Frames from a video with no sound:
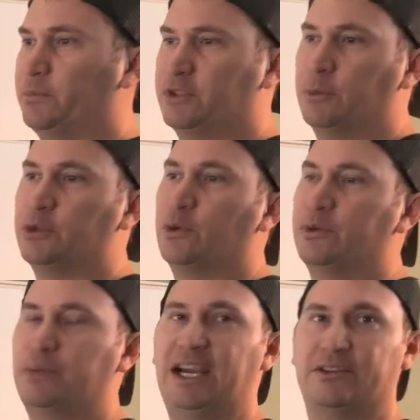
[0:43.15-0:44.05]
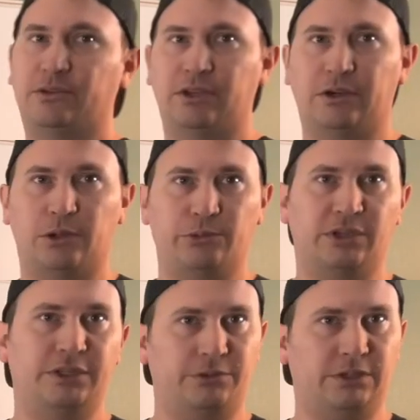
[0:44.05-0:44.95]
someone going back to their own
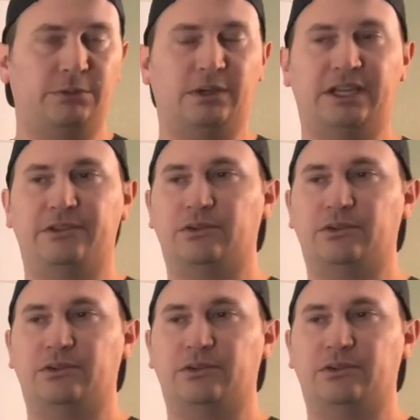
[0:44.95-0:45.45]
country, right?